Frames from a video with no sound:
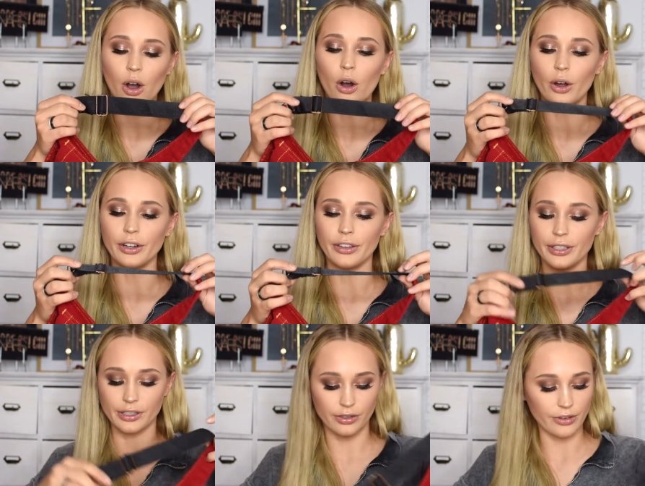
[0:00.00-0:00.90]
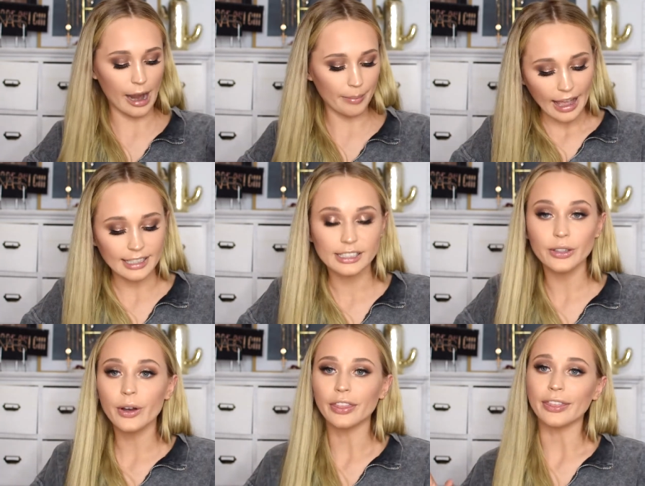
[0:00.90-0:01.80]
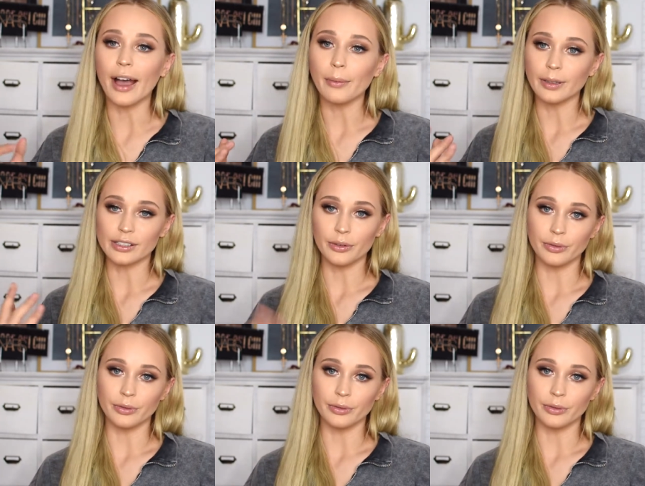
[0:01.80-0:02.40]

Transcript: on the strap. I just thought that was a